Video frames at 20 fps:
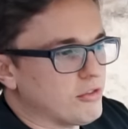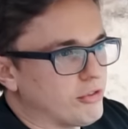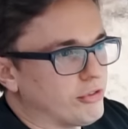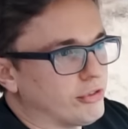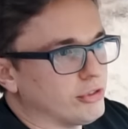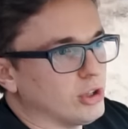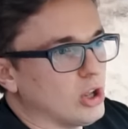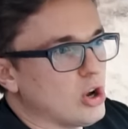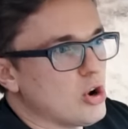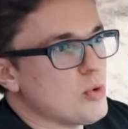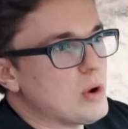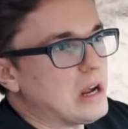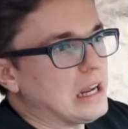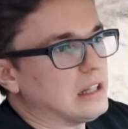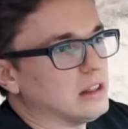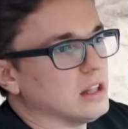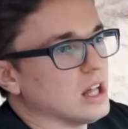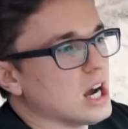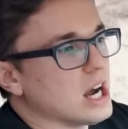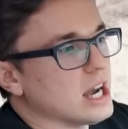
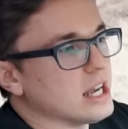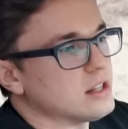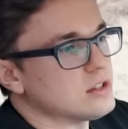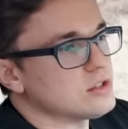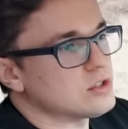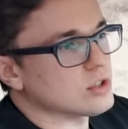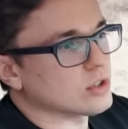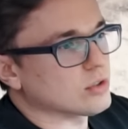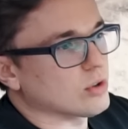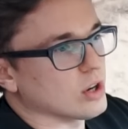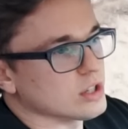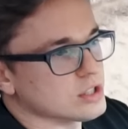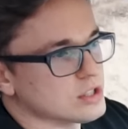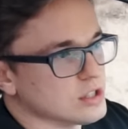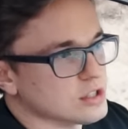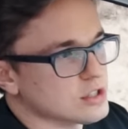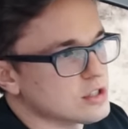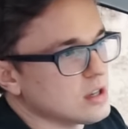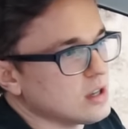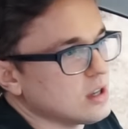flowing lines across
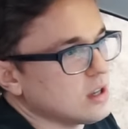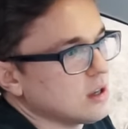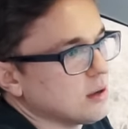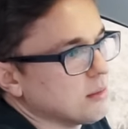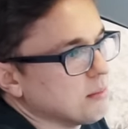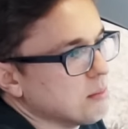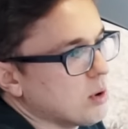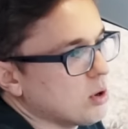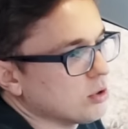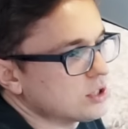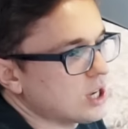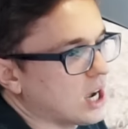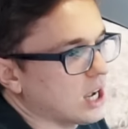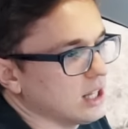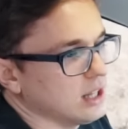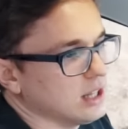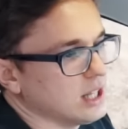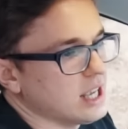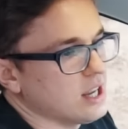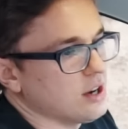this
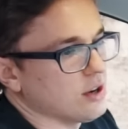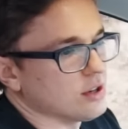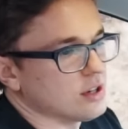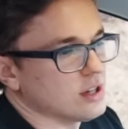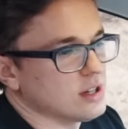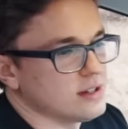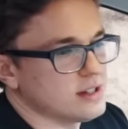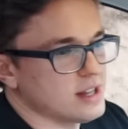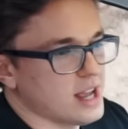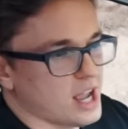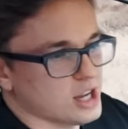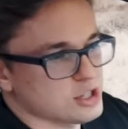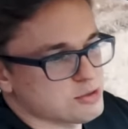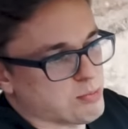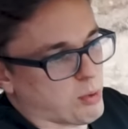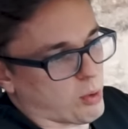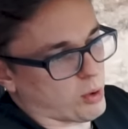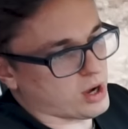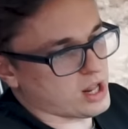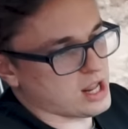multi-layered
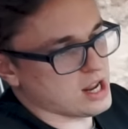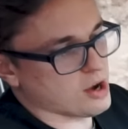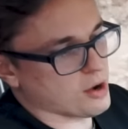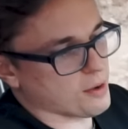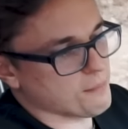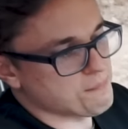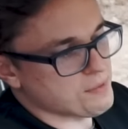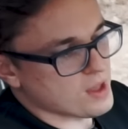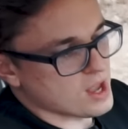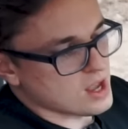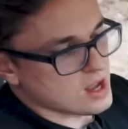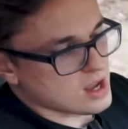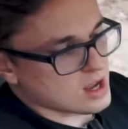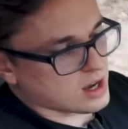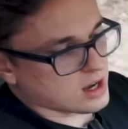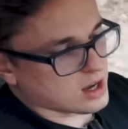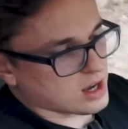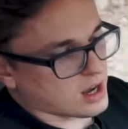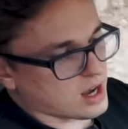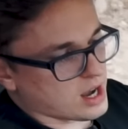dashboard here.
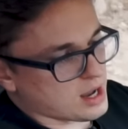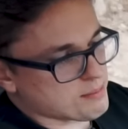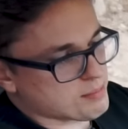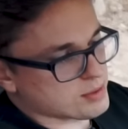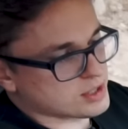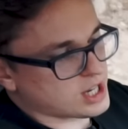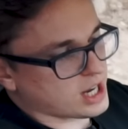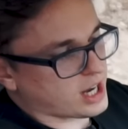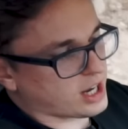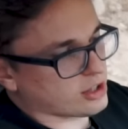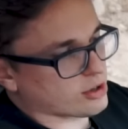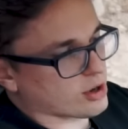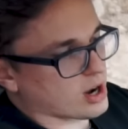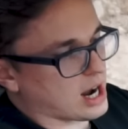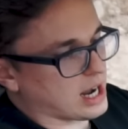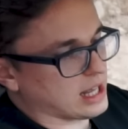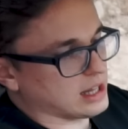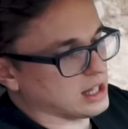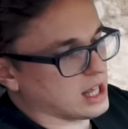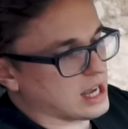In particular,
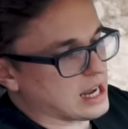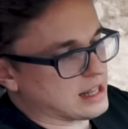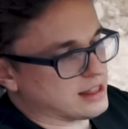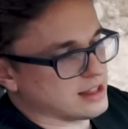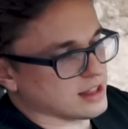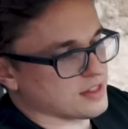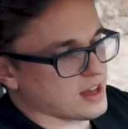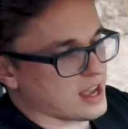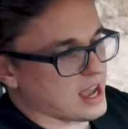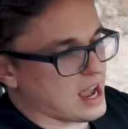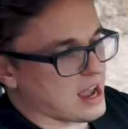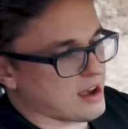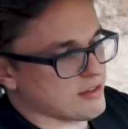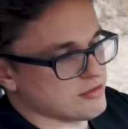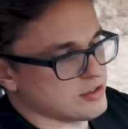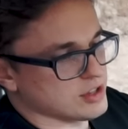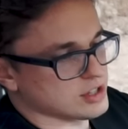I like that they have